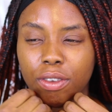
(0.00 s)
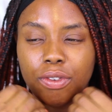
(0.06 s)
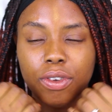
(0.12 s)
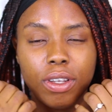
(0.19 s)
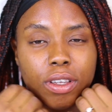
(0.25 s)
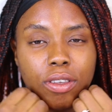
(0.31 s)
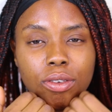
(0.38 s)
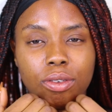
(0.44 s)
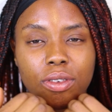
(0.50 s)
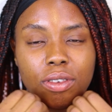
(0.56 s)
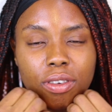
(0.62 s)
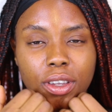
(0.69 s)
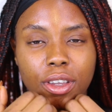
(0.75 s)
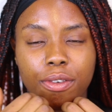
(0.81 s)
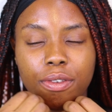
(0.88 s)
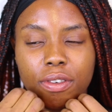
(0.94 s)
If you need to
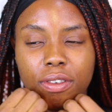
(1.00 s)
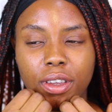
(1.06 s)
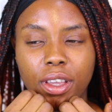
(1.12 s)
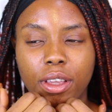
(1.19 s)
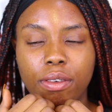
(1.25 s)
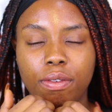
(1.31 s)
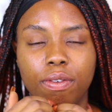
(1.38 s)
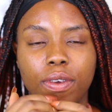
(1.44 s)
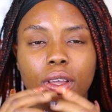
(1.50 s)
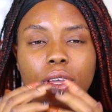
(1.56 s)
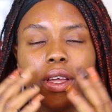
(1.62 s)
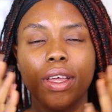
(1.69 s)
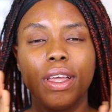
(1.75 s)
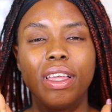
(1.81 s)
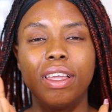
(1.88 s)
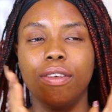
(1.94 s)
shave, shave.
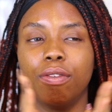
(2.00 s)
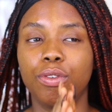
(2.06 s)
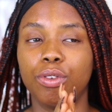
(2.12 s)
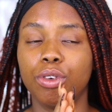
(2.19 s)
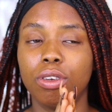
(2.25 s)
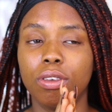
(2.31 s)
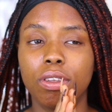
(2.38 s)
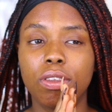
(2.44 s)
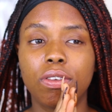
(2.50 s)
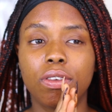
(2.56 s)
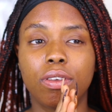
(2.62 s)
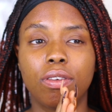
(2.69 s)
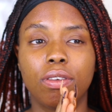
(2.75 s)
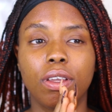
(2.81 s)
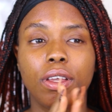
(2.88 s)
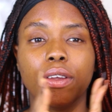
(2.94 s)
If you don't need to
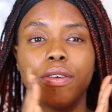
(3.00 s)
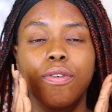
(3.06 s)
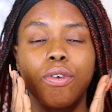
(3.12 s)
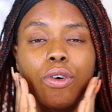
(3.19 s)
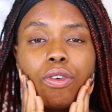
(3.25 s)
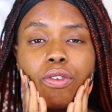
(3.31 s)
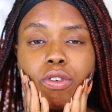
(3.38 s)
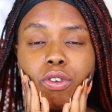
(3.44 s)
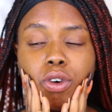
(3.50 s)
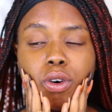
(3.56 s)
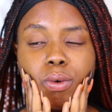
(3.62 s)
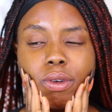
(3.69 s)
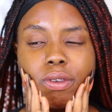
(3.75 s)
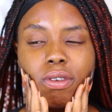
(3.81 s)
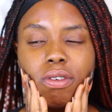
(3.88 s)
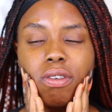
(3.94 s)
shave, or if you
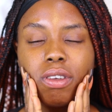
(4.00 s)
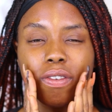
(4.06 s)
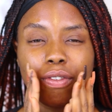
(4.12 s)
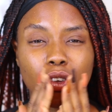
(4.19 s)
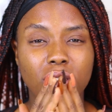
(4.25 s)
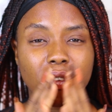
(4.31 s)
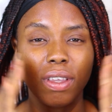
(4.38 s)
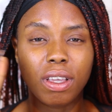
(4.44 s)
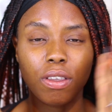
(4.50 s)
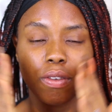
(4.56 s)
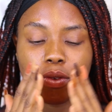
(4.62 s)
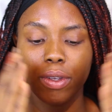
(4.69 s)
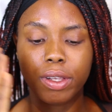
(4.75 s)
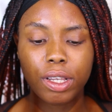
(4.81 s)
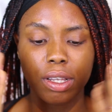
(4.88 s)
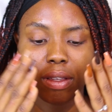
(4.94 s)
don't want to shave, just
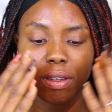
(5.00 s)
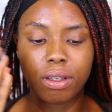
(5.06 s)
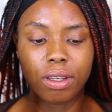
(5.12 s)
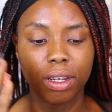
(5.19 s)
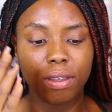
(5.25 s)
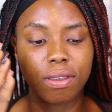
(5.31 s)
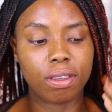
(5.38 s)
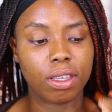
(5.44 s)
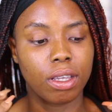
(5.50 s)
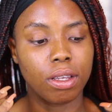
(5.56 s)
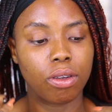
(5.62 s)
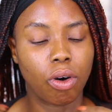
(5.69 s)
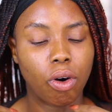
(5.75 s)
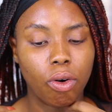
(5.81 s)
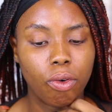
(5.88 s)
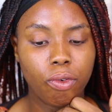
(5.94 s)
exfoliate the dead
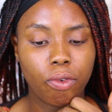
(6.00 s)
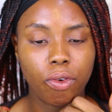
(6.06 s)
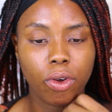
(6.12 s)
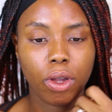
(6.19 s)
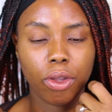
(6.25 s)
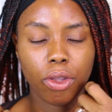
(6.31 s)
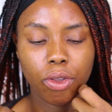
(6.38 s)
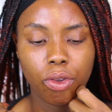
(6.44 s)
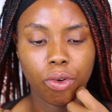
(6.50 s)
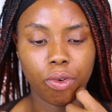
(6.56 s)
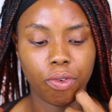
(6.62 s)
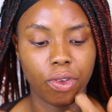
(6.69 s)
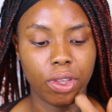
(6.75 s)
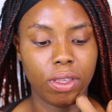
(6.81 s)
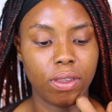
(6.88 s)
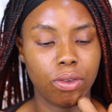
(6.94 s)
skin off your
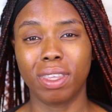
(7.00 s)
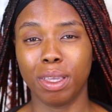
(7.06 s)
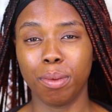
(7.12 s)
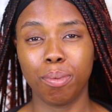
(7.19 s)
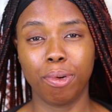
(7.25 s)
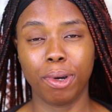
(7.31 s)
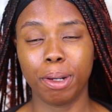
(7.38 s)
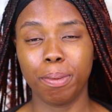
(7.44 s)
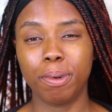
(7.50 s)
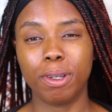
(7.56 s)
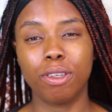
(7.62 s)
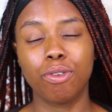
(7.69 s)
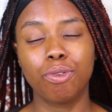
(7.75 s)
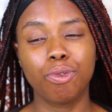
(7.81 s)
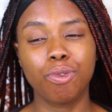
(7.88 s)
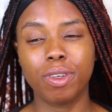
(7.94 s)
face. Skin prep
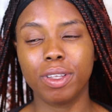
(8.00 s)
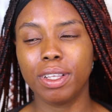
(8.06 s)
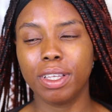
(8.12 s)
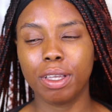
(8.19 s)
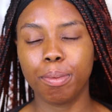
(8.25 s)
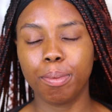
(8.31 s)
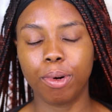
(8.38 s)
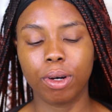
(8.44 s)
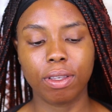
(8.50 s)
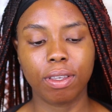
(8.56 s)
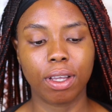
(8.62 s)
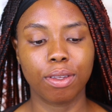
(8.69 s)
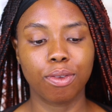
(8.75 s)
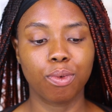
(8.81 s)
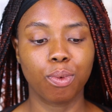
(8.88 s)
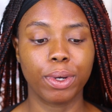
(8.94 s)
is really
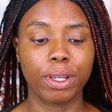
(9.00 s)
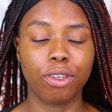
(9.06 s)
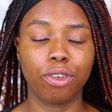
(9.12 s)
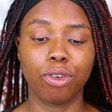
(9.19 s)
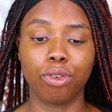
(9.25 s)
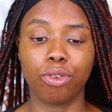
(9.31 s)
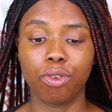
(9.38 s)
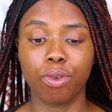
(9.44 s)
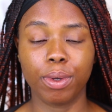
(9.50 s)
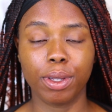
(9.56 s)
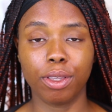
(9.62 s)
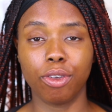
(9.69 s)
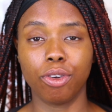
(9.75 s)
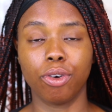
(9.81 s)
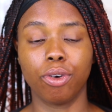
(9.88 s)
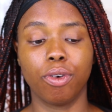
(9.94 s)
important when you're
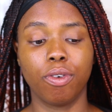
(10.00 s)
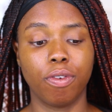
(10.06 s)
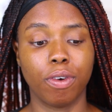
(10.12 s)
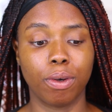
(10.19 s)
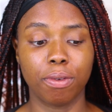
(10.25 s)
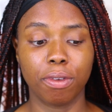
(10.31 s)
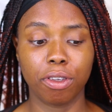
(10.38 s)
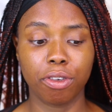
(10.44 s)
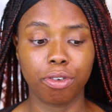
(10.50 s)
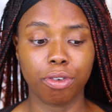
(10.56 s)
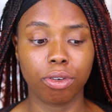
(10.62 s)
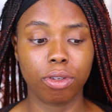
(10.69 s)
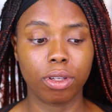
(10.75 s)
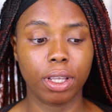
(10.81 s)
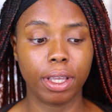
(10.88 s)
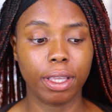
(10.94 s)
doing your
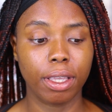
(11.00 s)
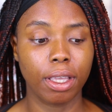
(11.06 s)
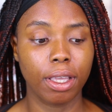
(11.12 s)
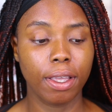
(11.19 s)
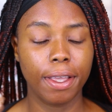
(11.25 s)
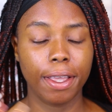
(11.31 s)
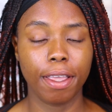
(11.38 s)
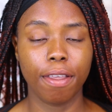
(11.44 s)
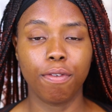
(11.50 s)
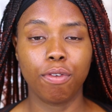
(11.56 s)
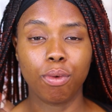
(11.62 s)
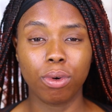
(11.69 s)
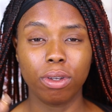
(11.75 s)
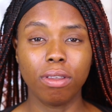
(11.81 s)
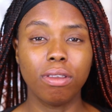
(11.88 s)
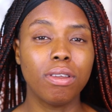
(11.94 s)
foundation. Like, if
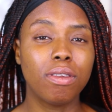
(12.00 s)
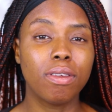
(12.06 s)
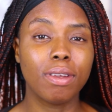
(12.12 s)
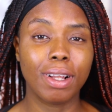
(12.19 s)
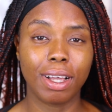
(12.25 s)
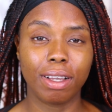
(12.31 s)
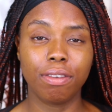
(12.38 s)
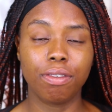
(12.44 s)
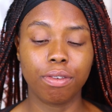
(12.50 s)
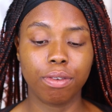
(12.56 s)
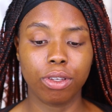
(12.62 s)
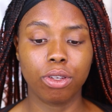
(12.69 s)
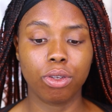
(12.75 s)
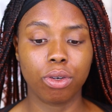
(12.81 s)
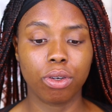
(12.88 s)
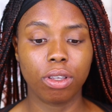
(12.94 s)
you want it to last
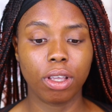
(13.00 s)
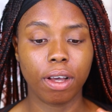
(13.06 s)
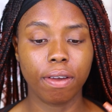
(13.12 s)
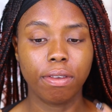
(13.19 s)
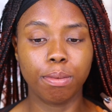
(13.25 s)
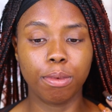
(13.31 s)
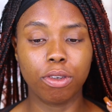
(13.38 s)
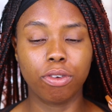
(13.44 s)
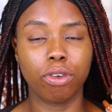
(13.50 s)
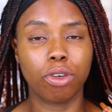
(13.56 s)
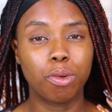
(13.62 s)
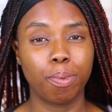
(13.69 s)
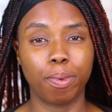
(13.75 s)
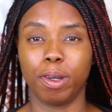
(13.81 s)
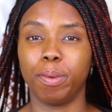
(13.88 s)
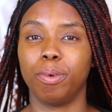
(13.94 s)
really long, you have to make sure
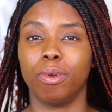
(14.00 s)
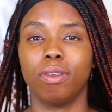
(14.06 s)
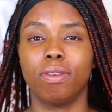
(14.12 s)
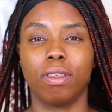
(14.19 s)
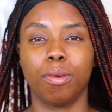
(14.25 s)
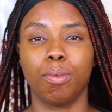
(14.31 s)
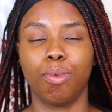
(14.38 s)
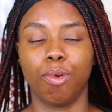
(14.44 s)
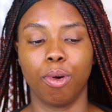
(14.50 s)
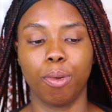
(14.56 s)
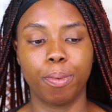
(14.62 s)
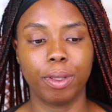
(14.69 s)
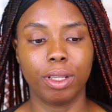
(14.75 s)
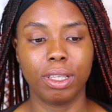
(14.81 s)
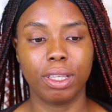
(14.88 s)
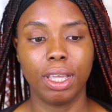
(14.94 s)
you prep your skin
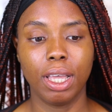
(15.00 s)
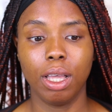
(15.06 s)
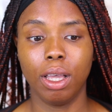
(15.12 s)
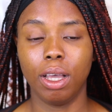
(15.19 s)
properly.